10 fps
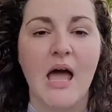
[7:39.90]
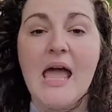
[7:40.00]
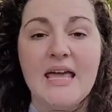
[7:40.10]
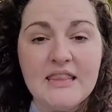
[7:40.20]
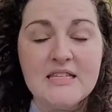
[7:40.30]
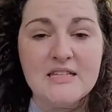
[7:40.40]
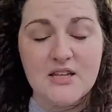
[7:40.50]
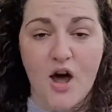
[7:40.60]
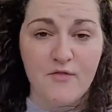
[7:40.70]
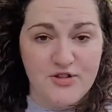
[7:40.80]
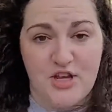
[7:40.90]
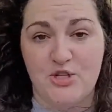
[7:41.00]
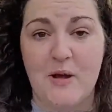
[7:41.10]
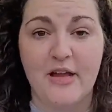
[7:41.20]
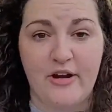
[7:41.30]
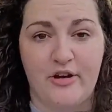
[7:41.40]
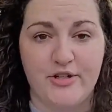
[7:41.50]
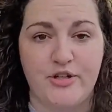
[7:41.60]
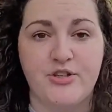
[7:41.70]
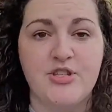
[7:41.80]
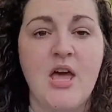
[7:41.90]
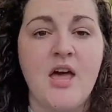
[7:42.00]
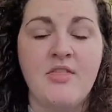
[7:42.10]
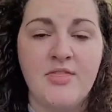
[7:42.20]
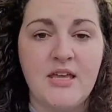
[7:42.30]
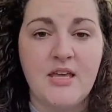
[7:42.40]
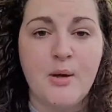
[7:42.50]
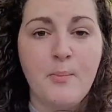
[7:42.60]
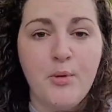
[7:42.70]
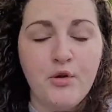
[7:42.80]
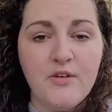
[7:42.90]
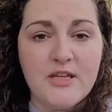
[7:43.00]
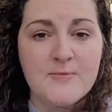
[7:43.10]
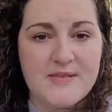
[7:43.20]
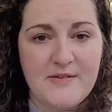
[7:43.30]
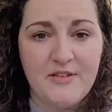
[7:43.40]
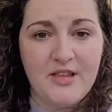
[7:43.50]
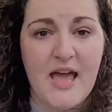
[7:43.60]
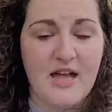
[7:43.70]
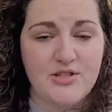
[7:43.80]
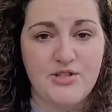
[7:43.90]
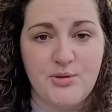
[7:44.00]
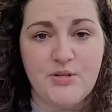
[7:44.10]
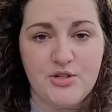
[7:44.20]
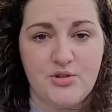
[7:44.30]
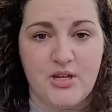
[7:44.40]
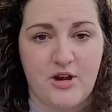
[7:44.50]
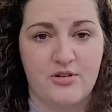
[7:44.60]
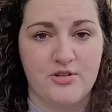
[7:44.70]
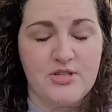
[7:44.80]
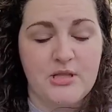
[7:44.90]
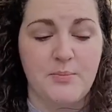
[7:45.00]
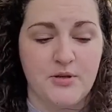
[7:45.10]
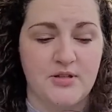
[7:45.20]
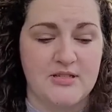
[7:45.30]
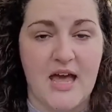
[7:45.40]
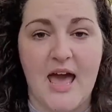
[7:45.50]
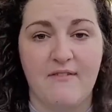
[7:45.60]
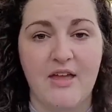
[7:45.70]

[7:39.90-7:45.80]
in this conversation about characters, the movie specifically adds two additional characters that the book does not have.